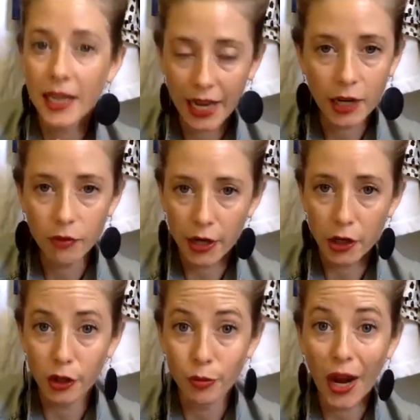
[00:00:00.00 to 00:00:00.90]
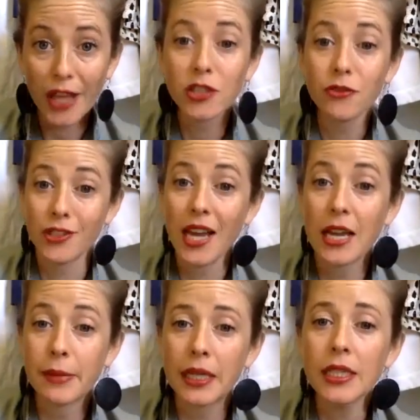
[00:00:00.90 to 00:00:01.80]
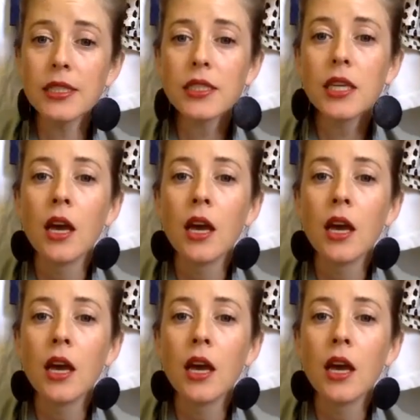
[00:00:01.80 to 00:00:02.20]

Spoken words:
8 regular breaths for 10 minutes.